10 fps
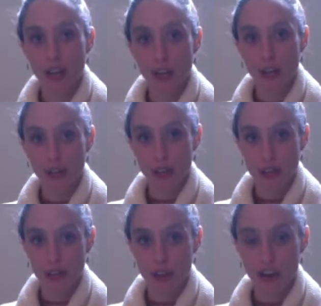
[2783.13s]

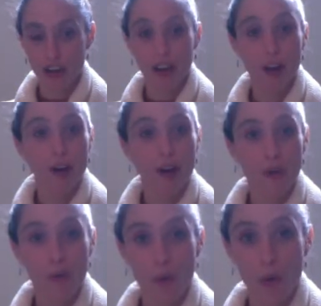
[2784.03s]
nurturing,
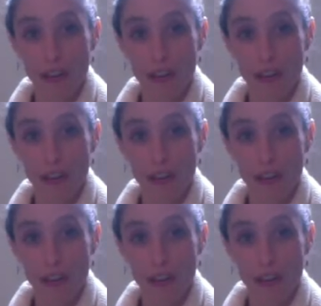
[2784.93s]
warmth,